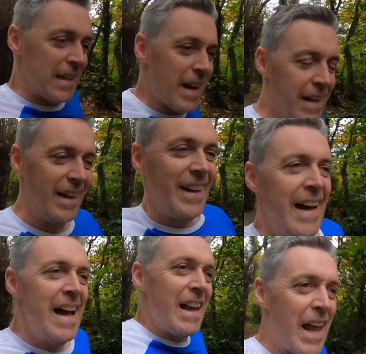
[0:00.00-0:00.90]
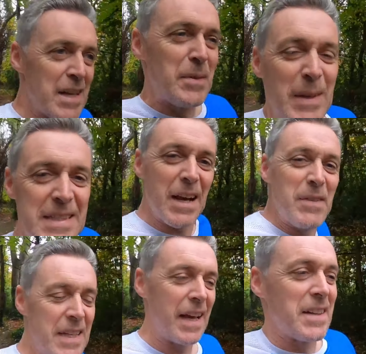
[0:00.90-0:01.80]
Yeah, last week has
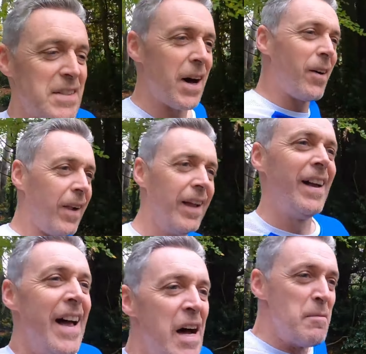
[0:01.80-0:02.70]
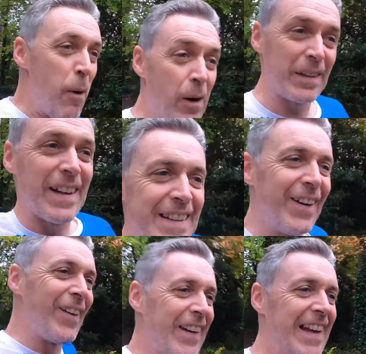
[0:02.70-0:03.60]
definitely taken its toll, more than I
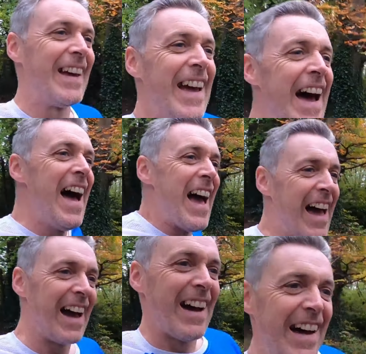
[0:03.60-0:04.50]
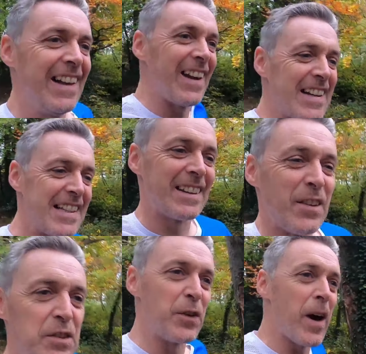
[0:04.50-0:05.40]
thought. Like I
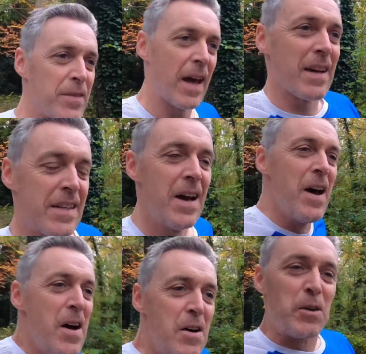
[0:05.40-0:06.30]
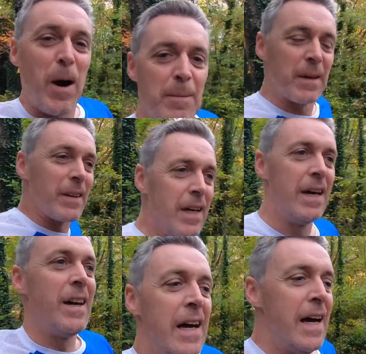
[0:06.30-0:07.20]
said, those 5 days crammed in
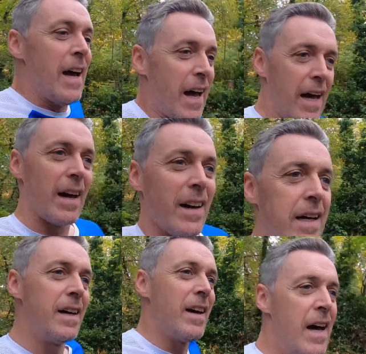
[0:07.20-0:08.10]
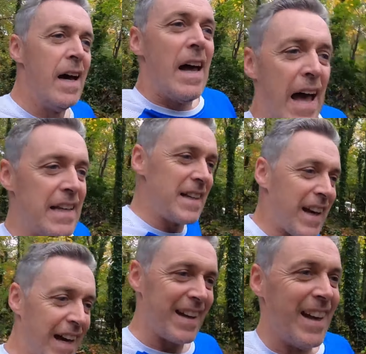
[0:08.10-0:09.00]

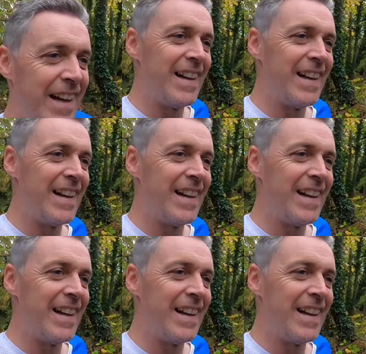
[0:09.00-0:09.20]
80K